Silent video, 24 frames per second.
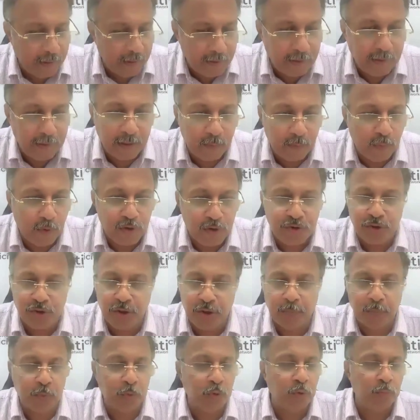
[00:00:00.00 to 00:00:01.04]
another
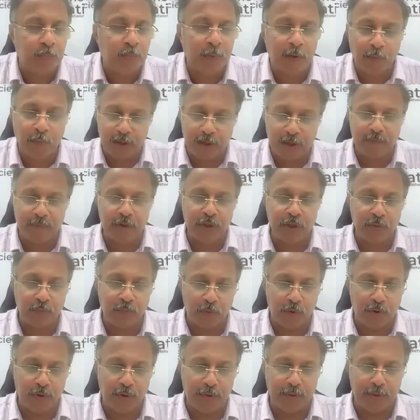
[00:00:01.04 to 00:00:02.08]
WhatsApp group or whatever
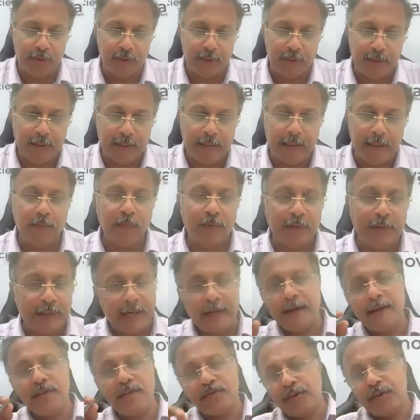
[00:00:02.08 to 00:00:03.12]
you want. Even
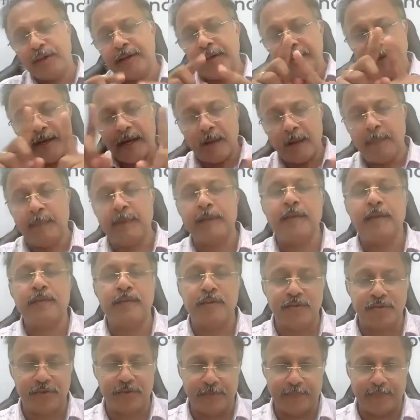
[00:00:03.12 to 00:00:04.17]
that is taken care by the
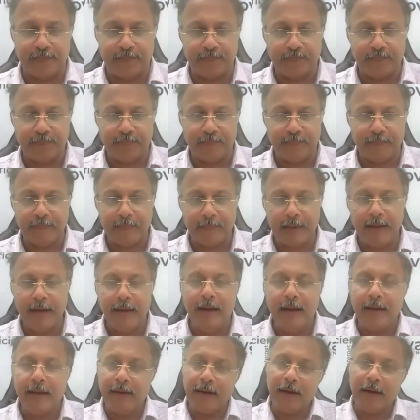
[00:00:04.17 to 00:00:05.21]
system.
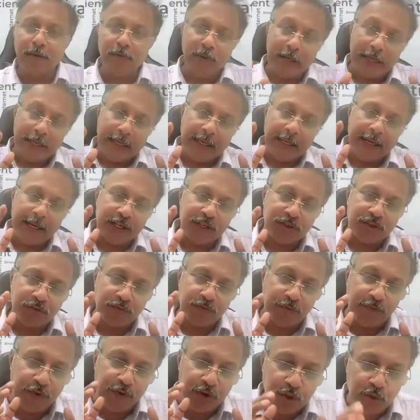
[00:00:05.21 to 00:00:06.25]
Now
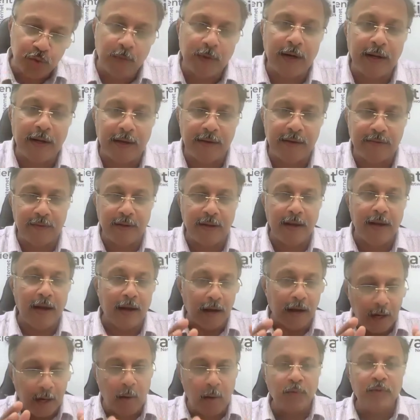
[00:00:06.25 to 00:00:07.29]
let's visualize
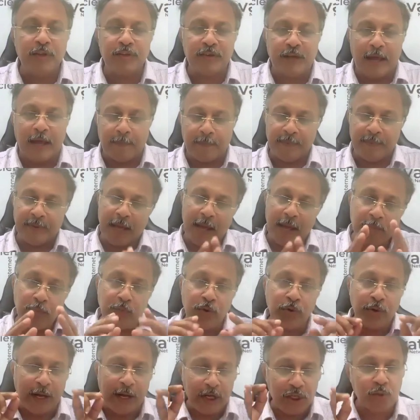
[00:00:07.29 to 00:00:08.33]
how this happens.
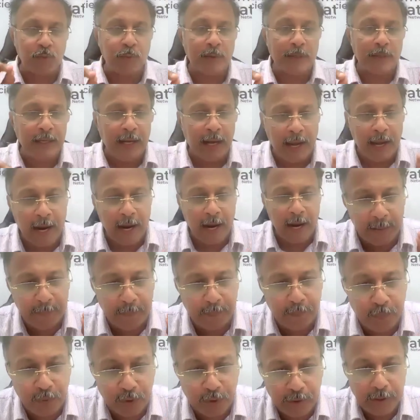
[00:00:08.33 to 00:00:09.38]
I'm going to actually add
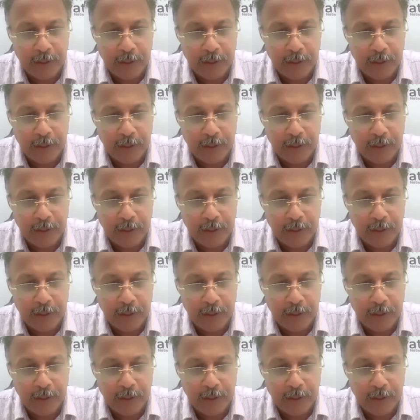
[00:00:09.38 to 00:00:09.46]
a